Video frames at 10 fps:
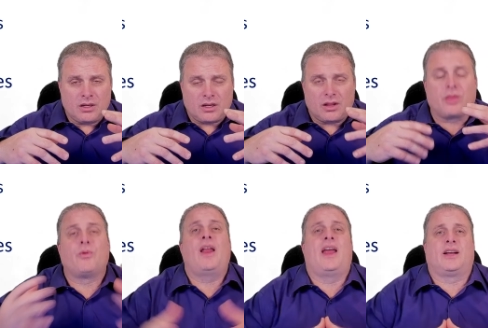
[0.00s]
uh,
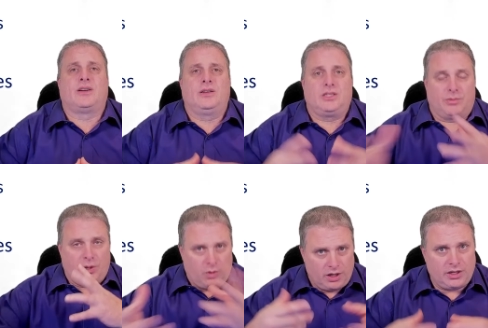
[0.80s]
threat actor, somebody
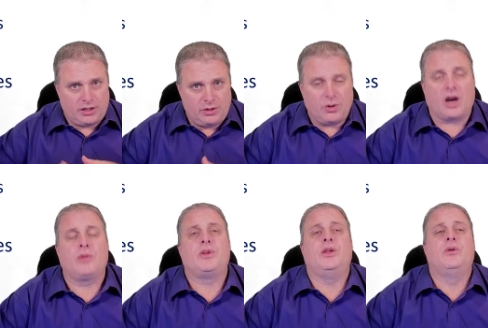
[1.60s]
wanting to do
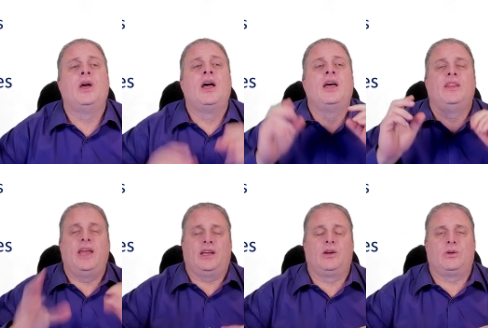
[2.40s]
harm to you,
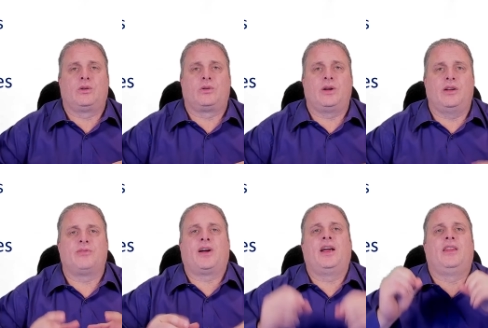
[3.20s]
they could go and
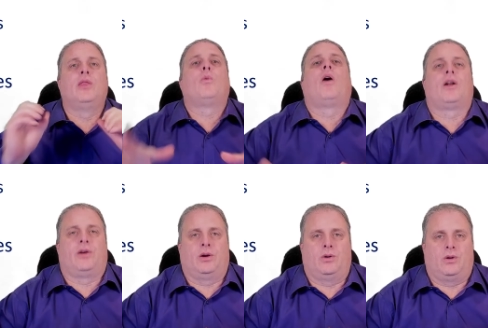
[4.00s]
find the
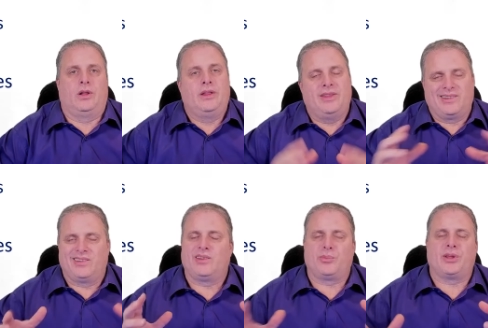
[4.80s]
watering hole. This
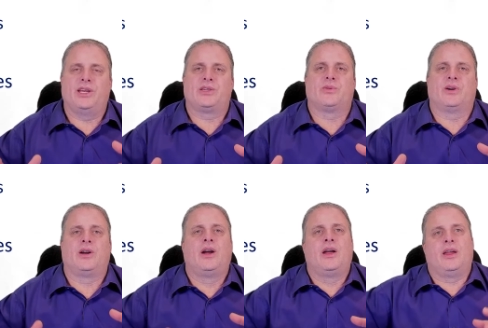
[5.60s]
is the place where
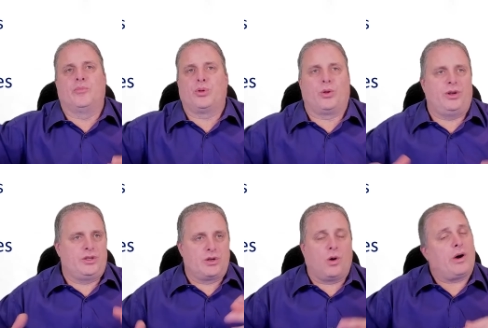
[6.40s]

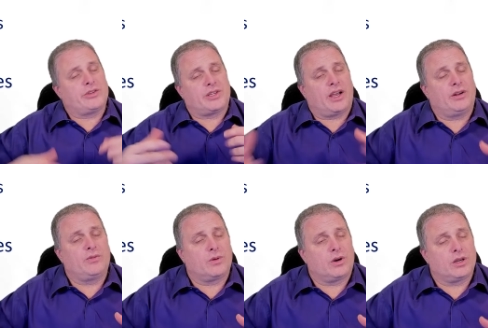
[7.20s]
employees go outside of
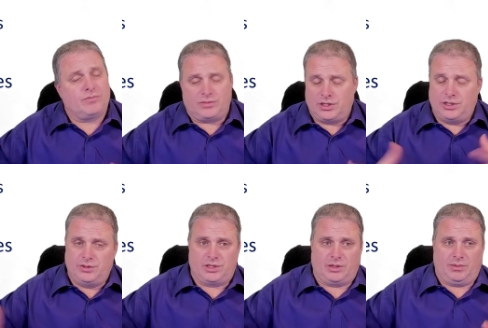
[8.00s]
work to do
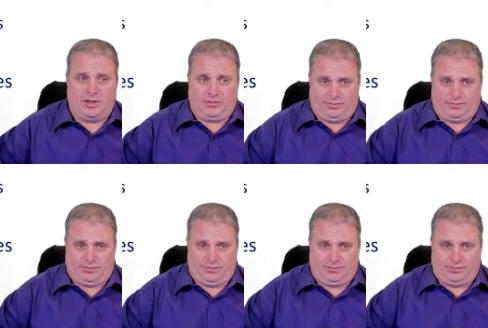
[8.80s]
something.